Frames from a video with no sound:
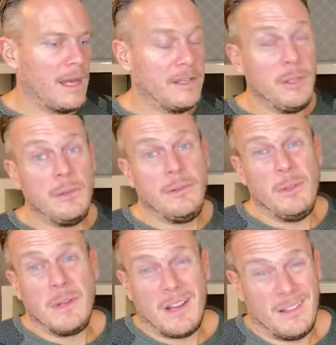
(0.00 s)

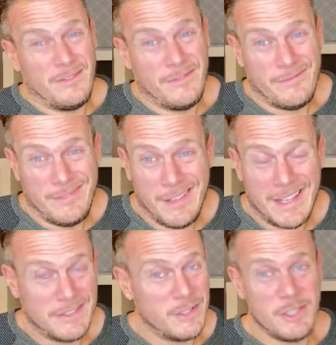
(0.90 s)
you
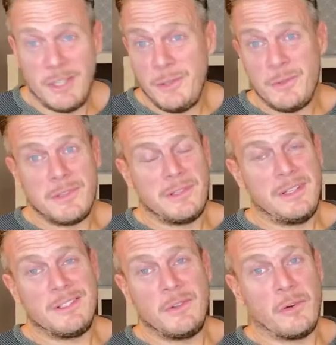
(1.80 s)
get to choose.
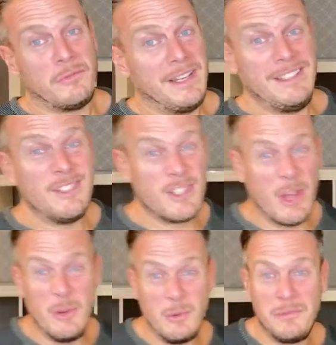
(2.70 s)
It's not written
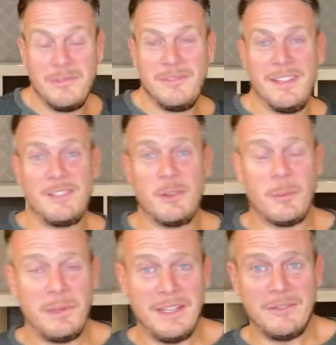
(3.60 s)
stone. It's not
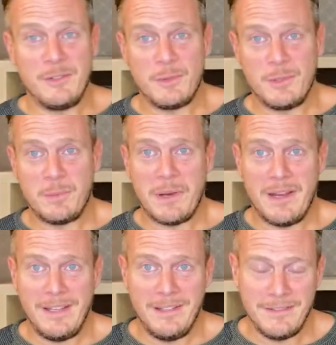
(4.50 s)
being given to us
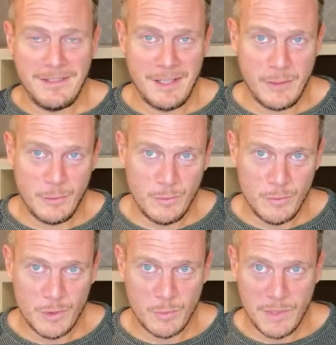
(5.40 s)
by,
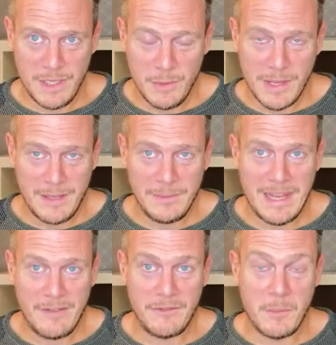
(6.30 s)
somebody who came
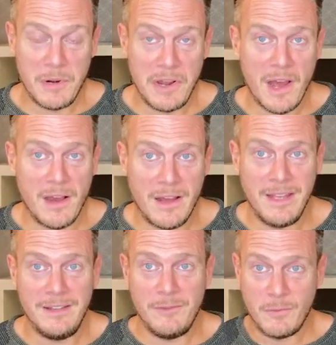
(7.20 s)
down from on high
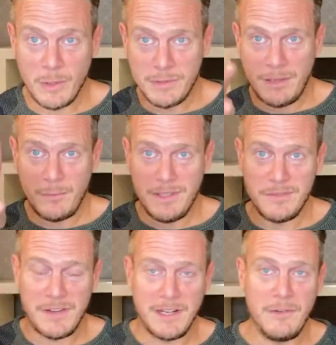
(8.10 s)
and then wrote it with his
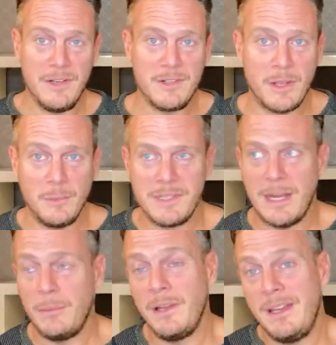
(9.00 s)
finger in a stone
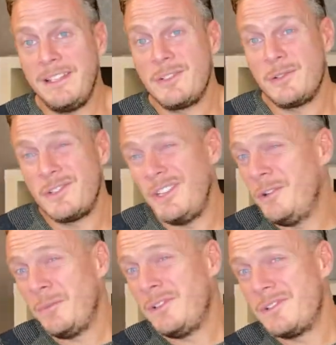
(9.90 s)
tablet. It's just
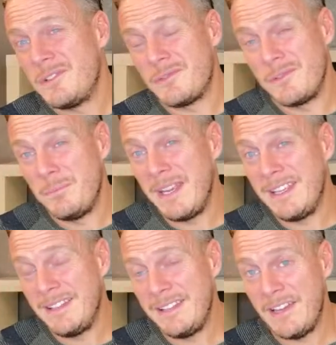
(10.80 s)
humans just
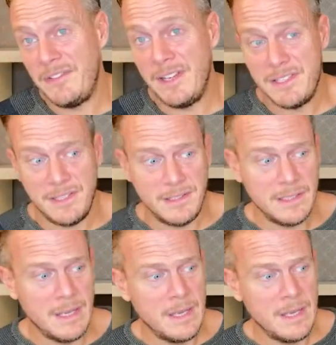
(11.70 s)
making their definitions.